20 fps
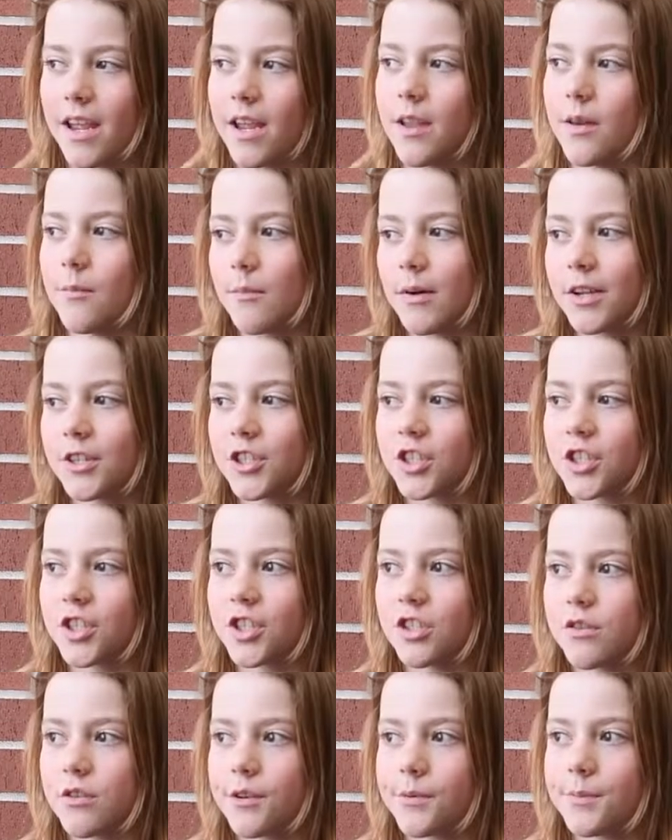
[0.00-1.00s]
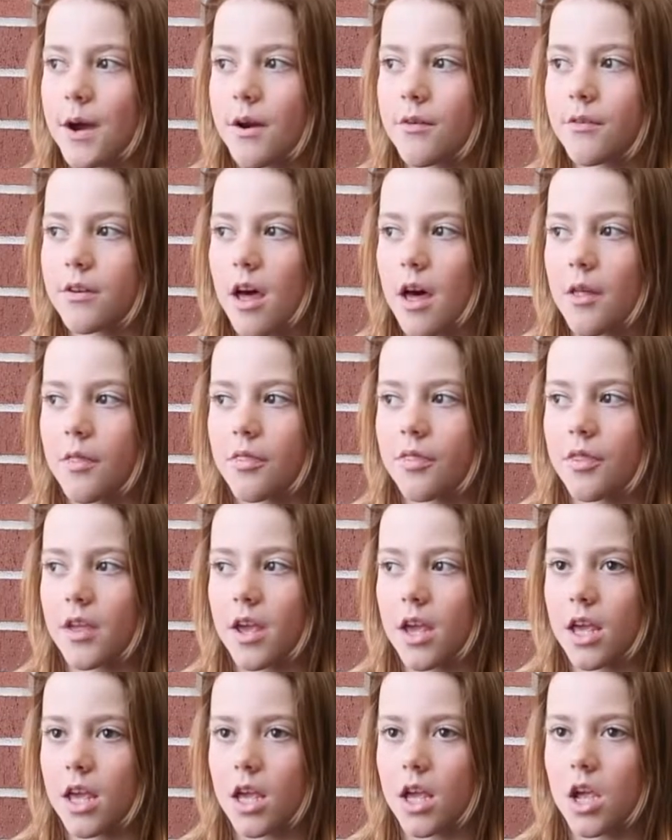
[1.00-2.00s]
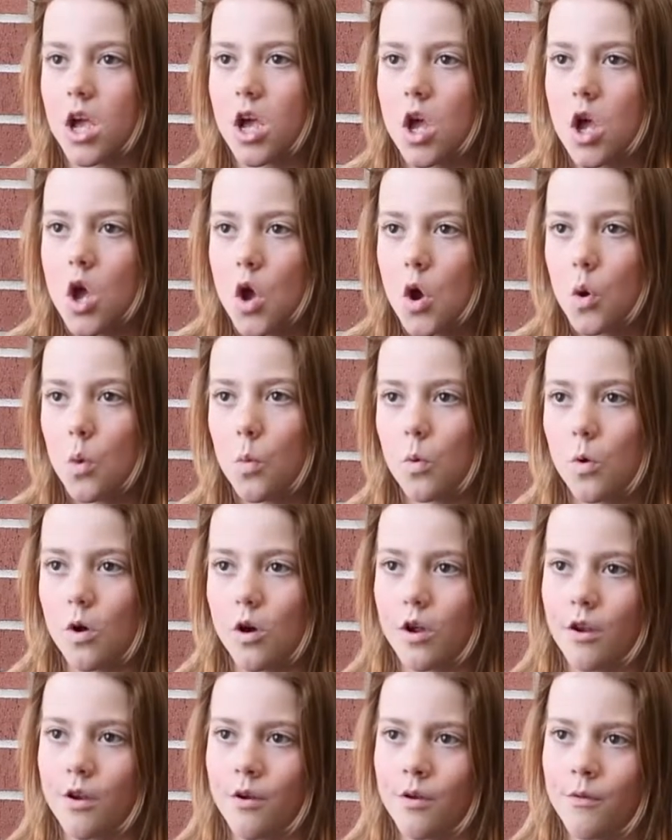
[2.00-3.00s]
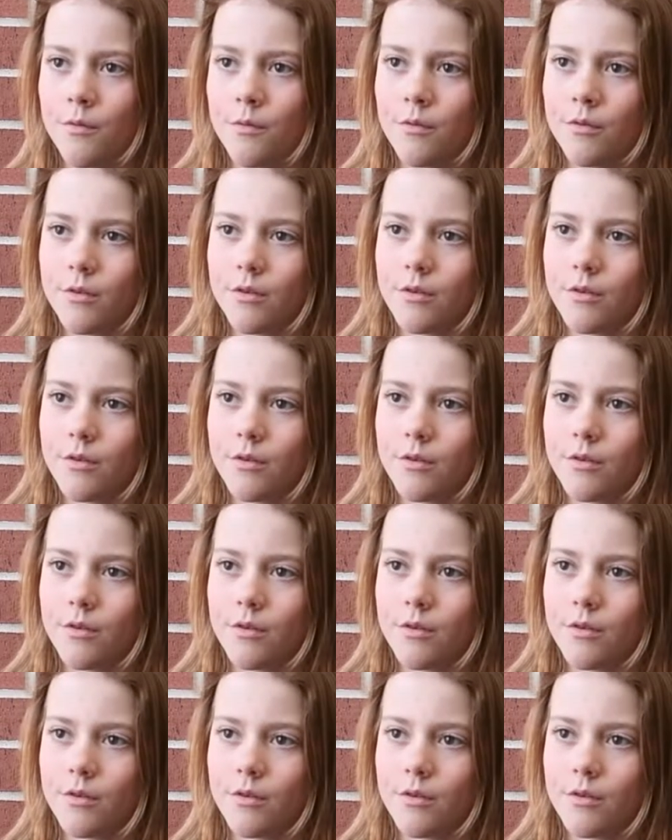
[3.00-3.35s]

In Much Ado About Nothing would